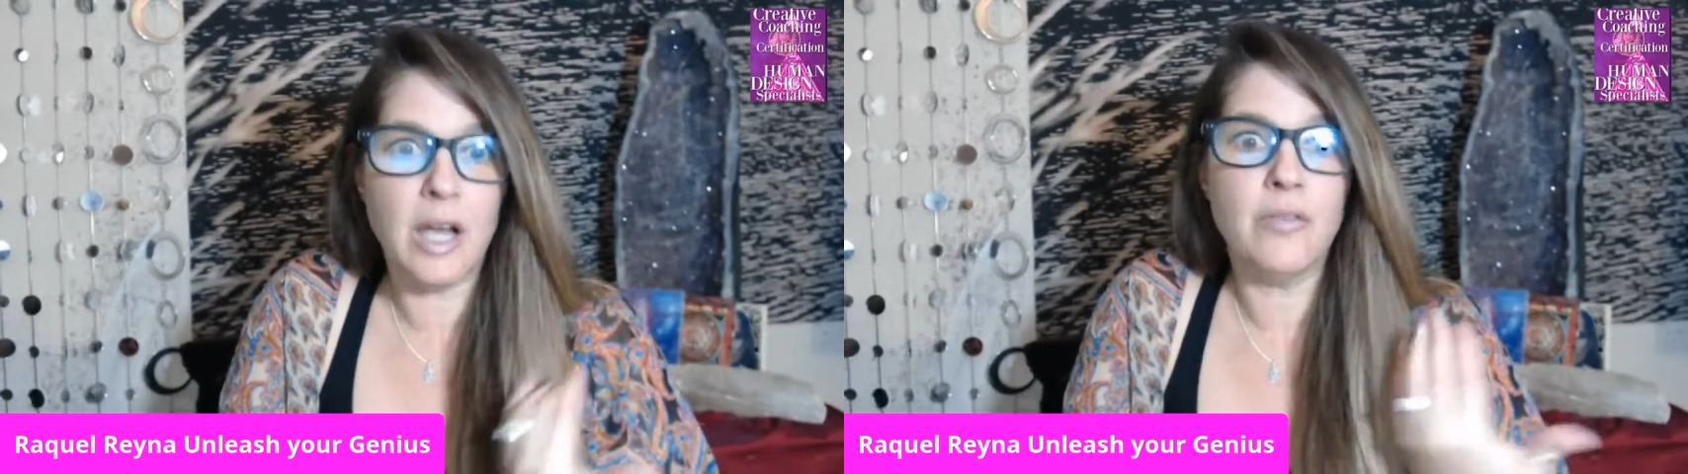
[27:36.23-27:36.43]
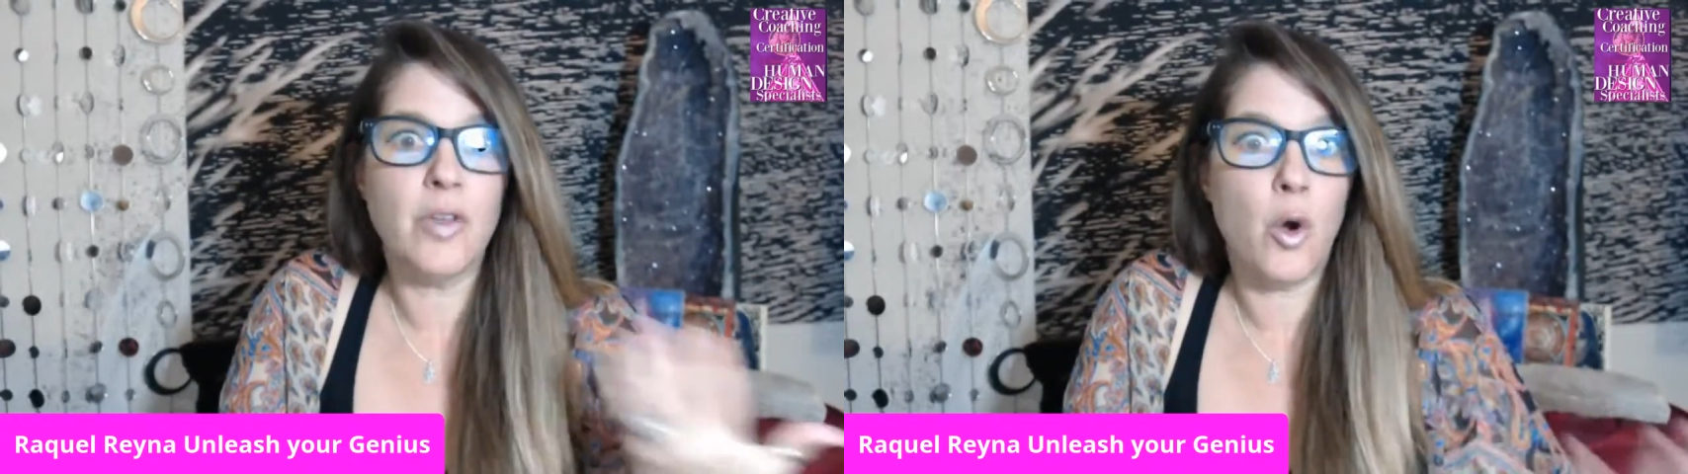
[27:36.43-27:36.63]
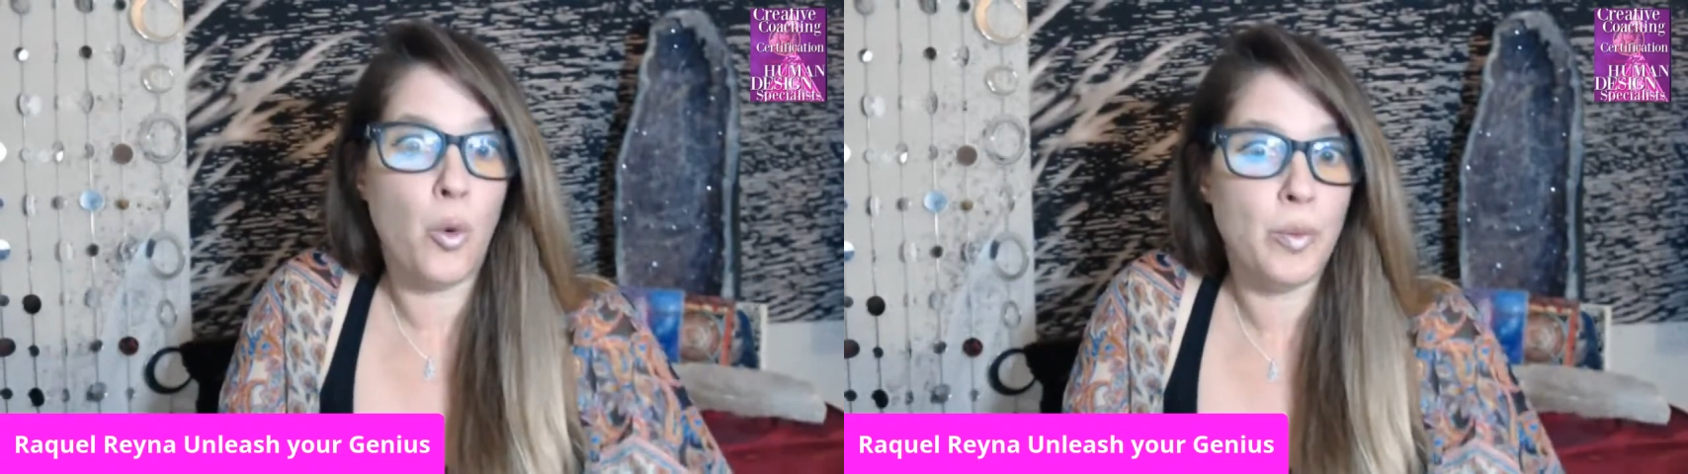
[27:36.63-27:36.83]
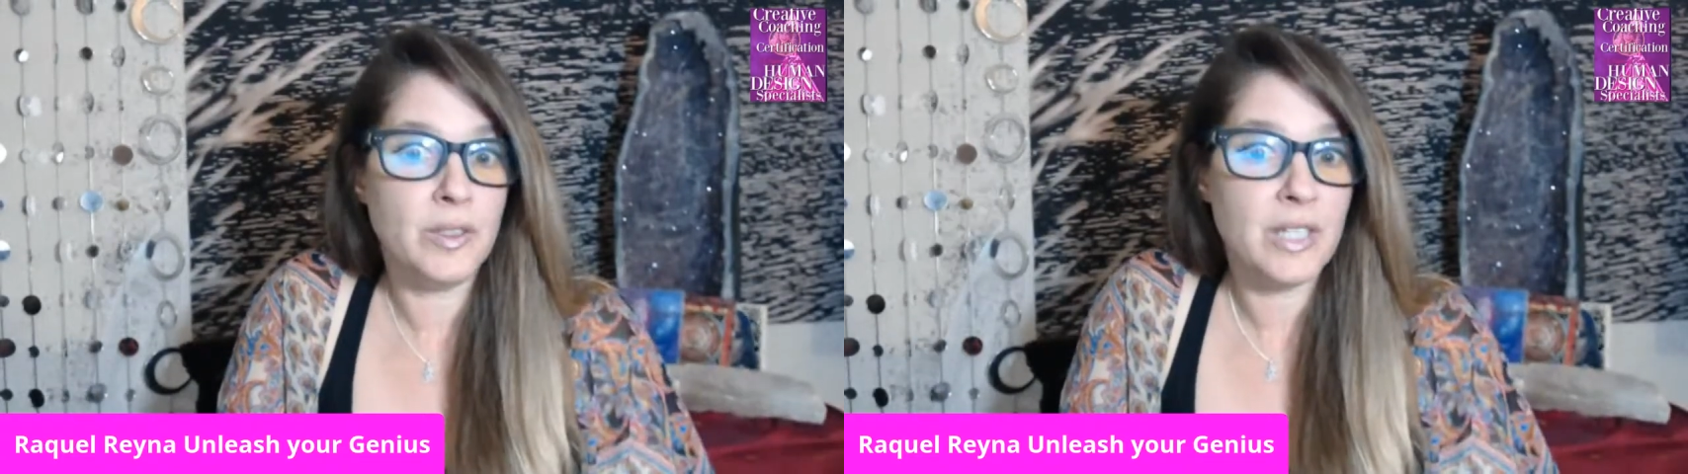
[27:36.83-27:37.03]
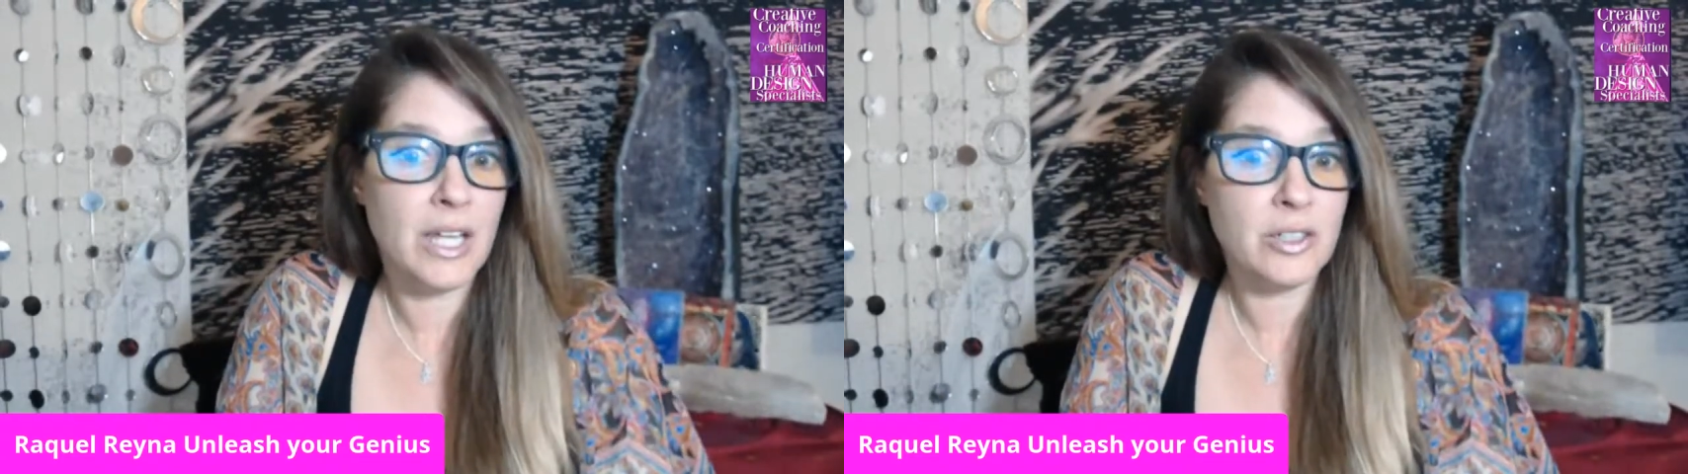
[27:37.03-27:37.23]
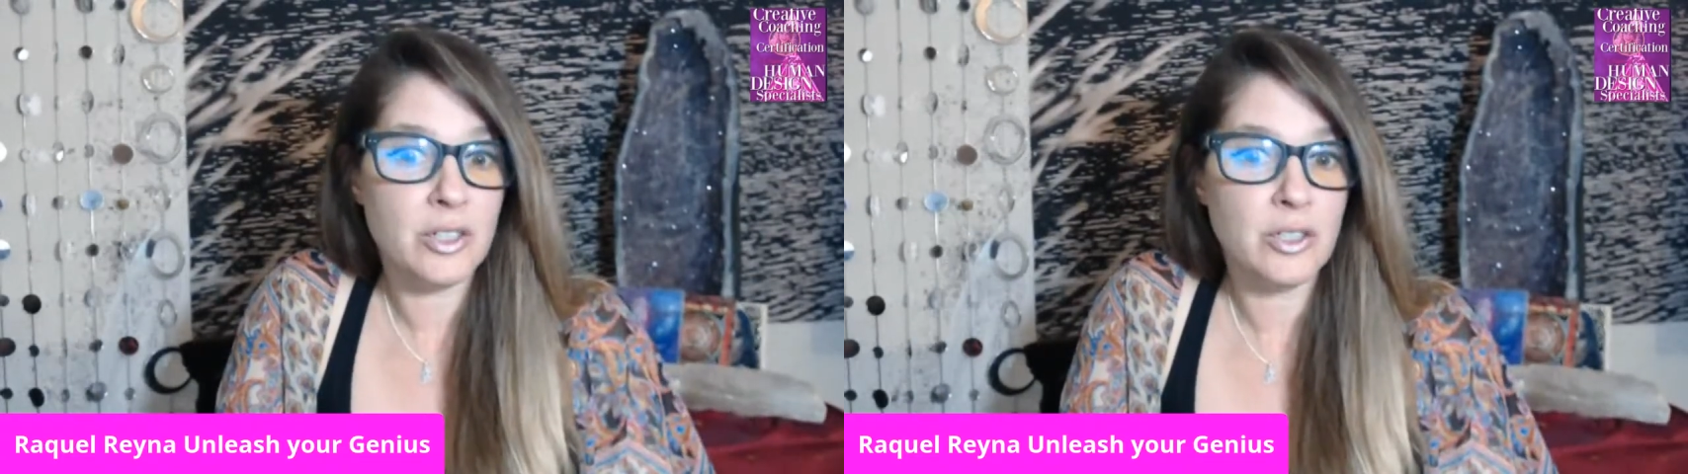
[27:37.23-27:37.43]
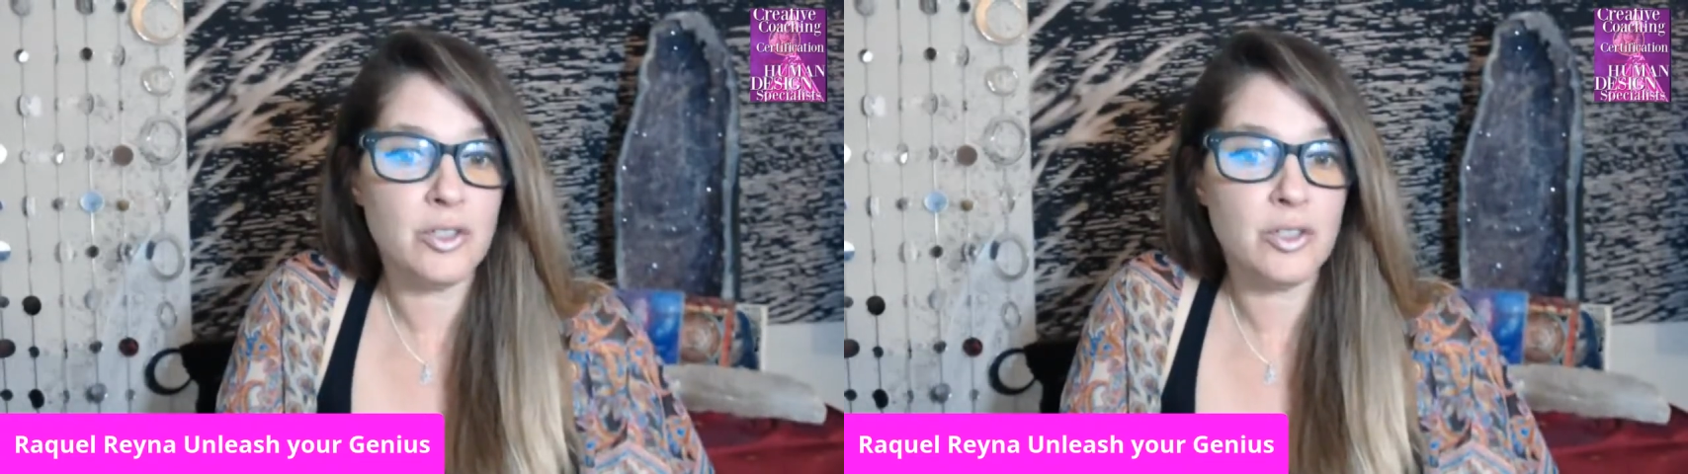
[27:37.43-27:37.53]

of the open centers.